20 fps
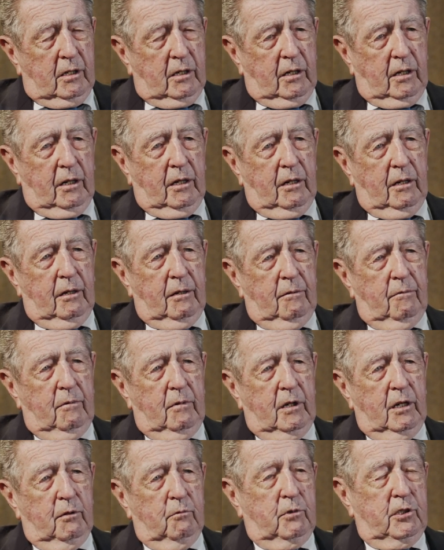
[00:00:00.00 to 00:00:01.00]
uh,
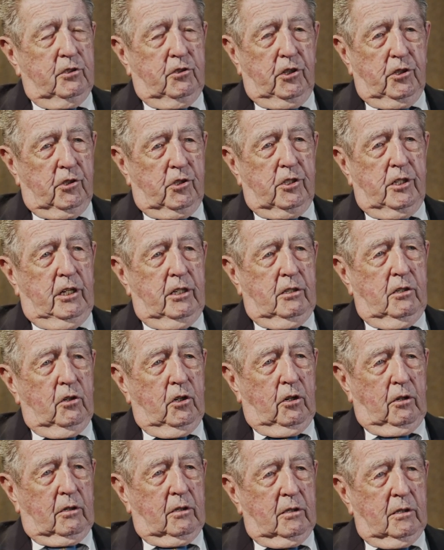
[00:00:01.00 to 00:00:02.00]
and we just said,
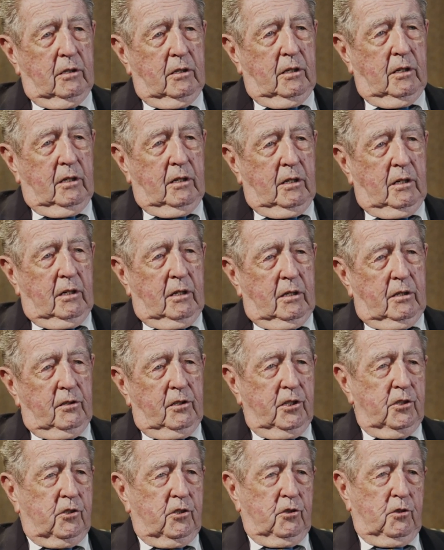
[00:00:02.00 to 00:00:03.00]
"Look,
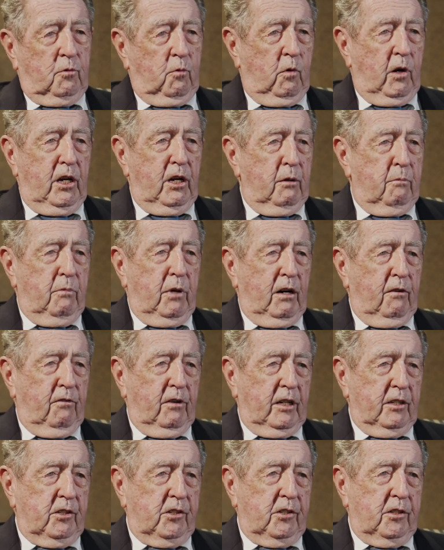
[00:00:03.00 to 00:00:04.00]
this is way above
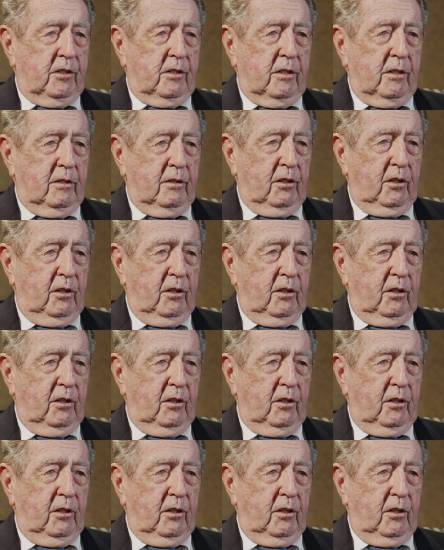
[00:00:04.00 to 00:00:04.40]
us.